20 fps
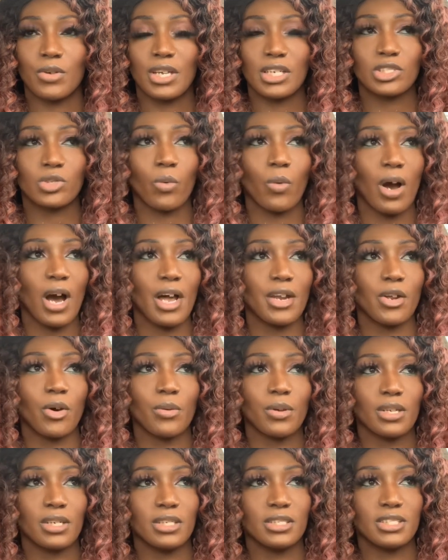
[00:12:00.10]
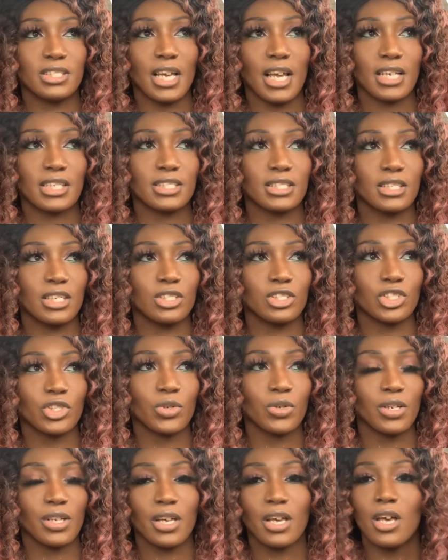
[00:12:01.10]
that's why I don't get Jaxon and
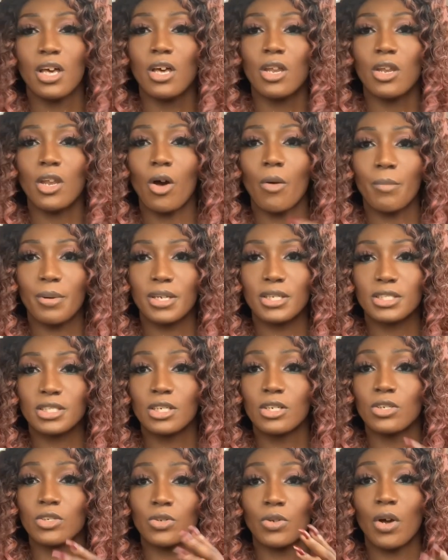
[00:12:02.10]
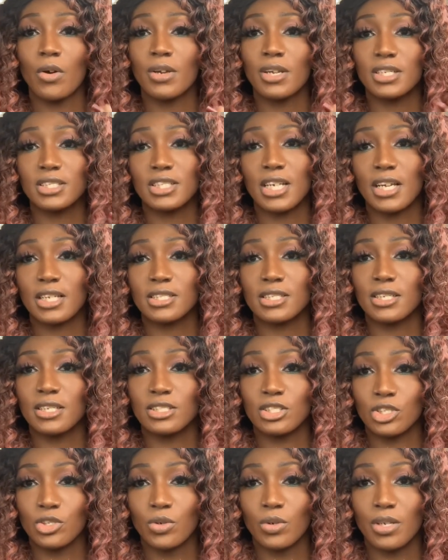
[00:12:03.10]
Julian. No, bitch, you don't get Jaxon
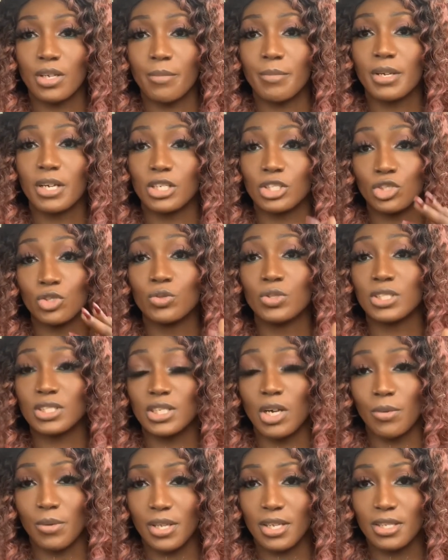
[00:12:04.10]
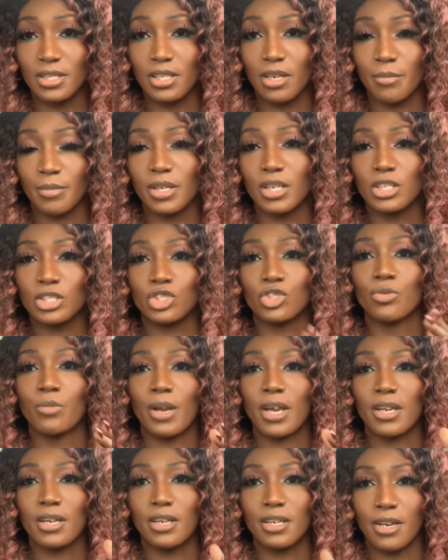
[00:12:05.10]
and Julian because you just don't get them because you
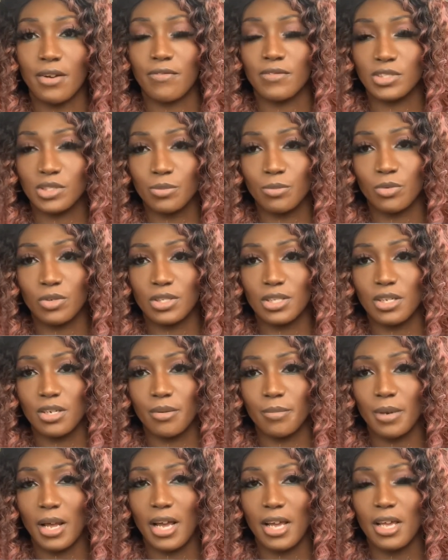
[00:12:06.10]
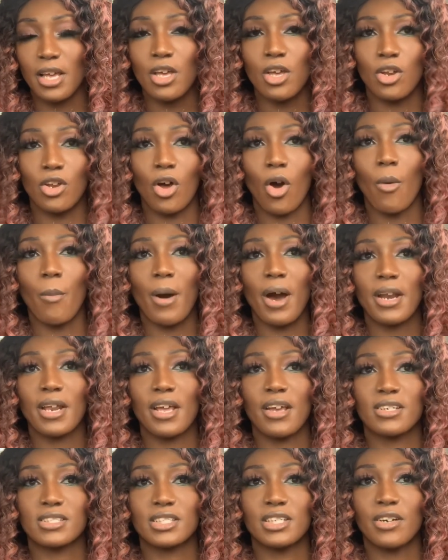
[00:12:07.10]
making a difference with them. Like nobody
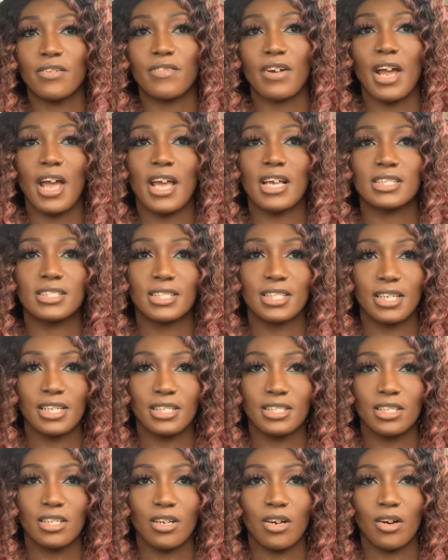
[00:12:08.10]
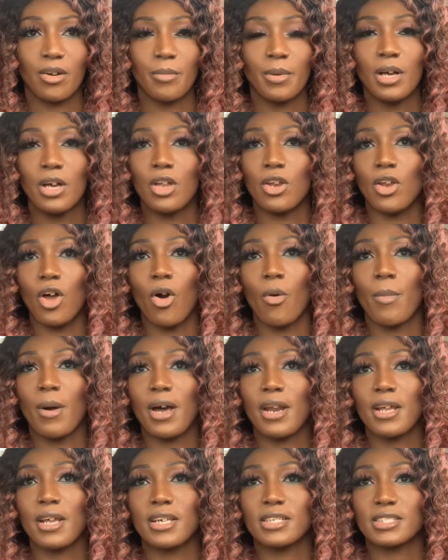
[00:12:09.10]
has never asked to get them.
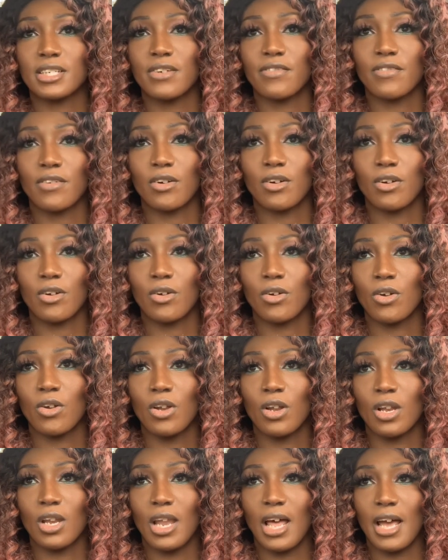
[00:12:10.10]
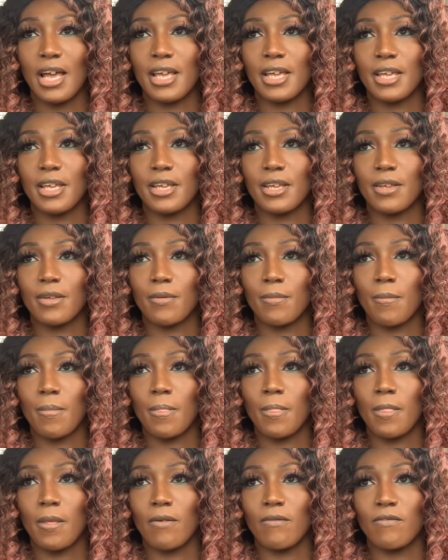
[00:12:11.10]
Nobody has ever like
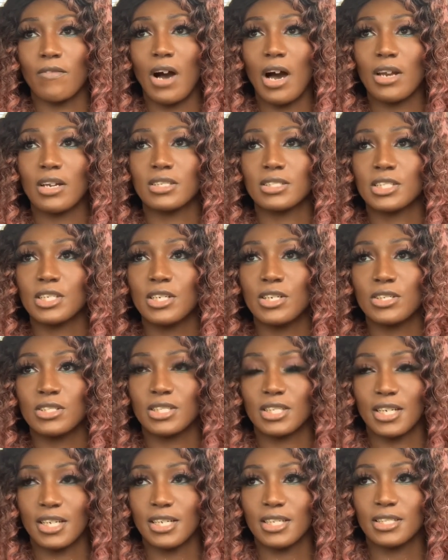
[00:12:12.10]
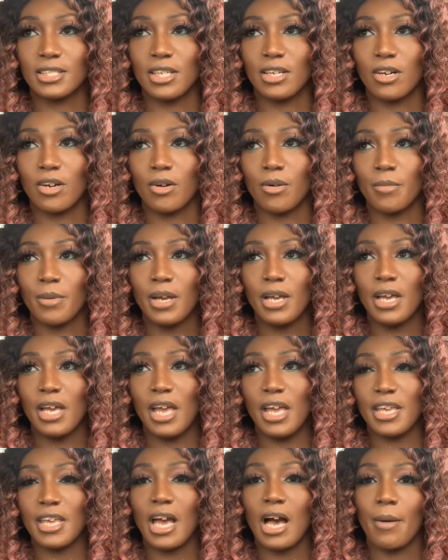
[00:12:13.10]
volunteered to get them,
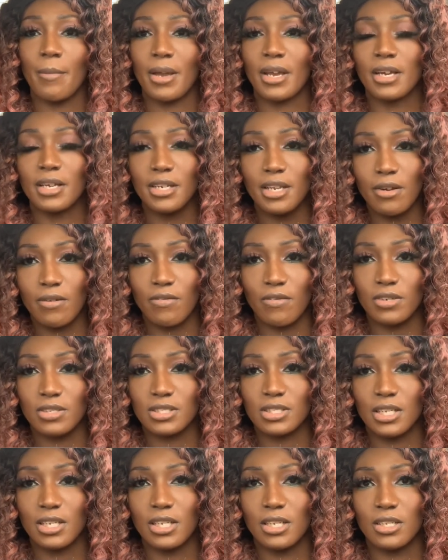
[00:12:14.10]
and y'all make a difference